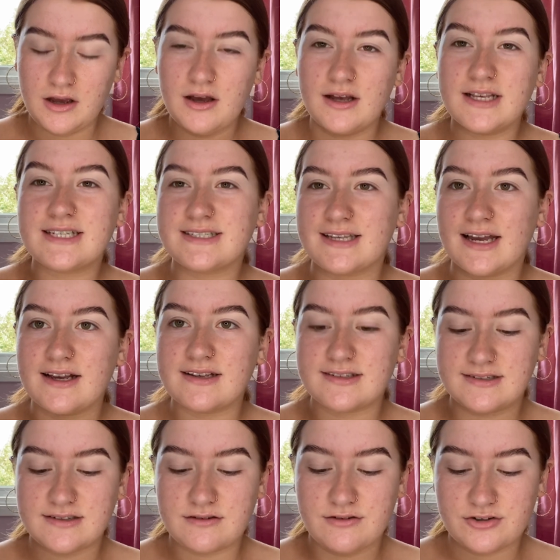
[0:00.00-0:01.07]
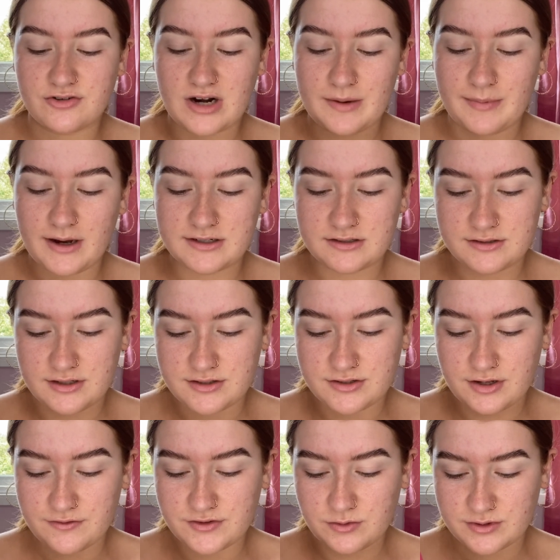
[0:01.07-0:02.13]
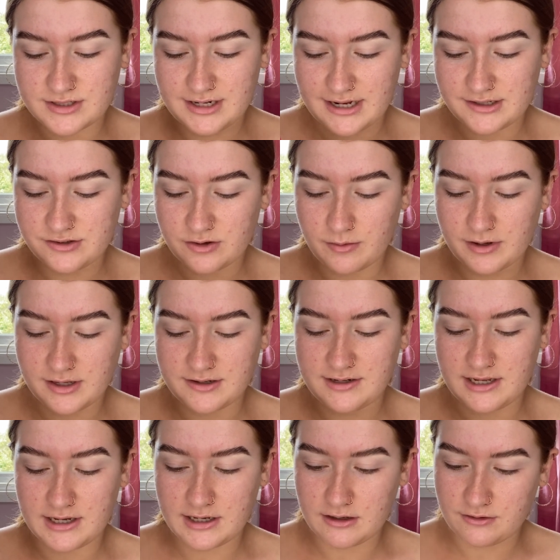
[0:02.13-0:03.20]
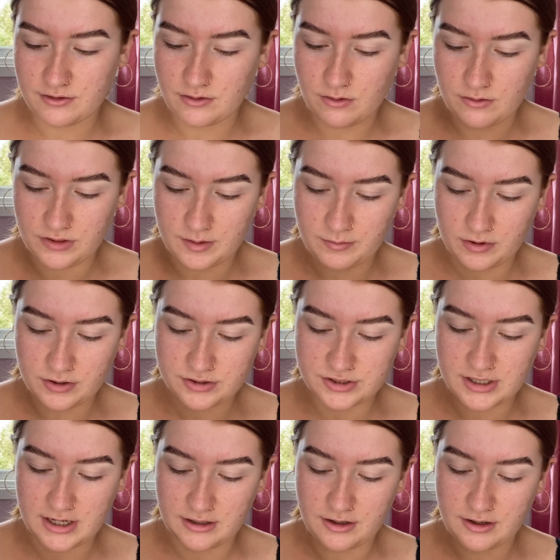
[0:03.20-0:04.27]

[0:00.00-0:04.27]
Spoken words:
sticks to dry patches and stuff, so it's nicer when you take it on the brush and you